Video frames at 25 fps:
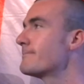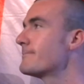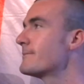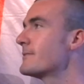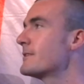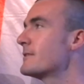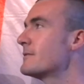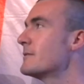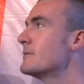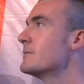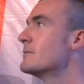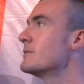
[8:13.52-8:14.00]

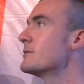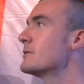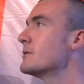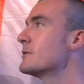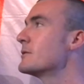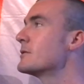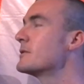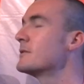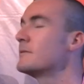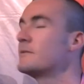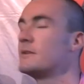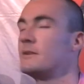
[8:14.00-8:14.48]
I even
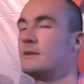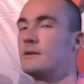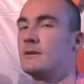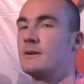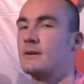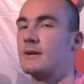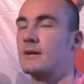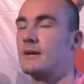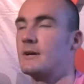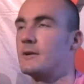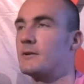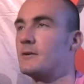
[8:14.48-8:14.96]
thought you'll
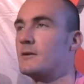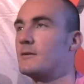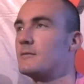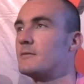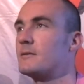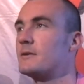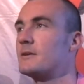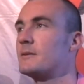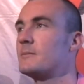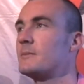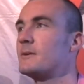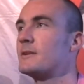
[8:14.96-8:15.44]
knock that off
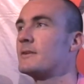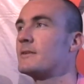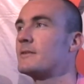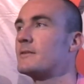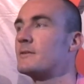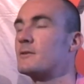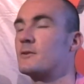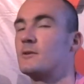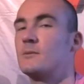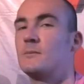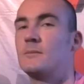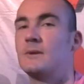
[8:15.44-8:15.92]
for a minute
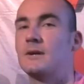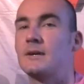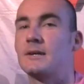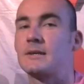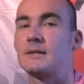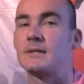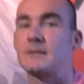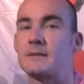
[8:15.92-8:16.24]
and come back.